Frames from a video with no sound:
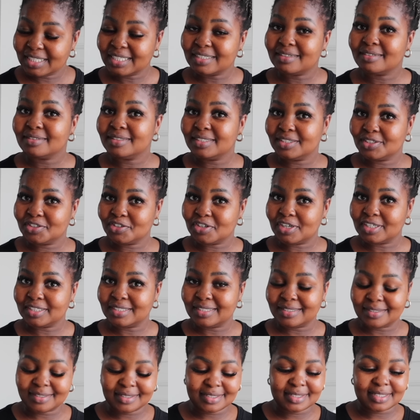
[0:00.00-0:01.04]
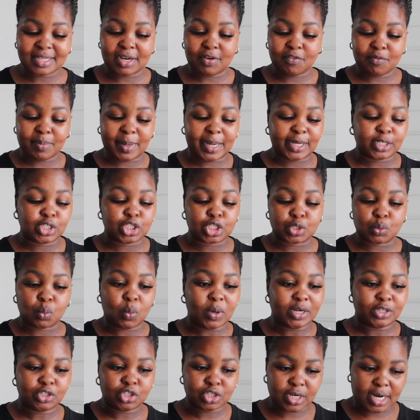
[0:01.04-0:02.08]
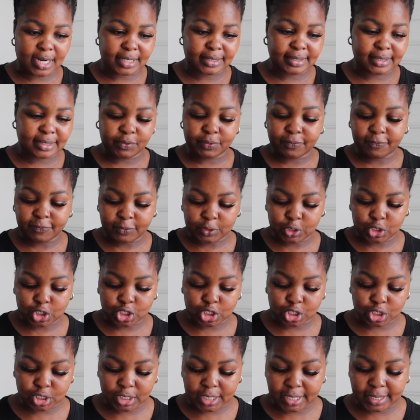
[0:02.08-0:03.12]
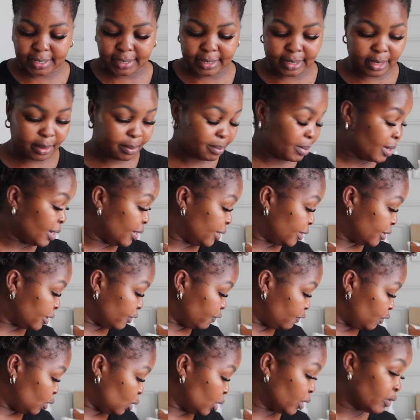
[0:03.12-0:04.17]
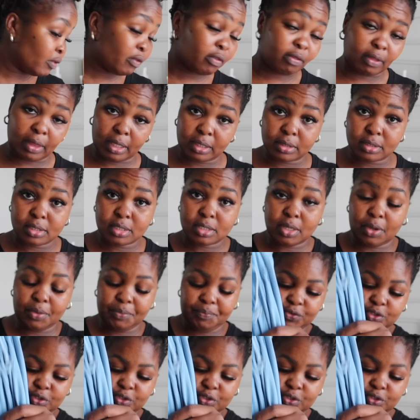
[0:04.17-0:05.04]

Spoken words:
I got distracted. Instead of buying just one dress for the photo shoot, I ended up buying a few other things. So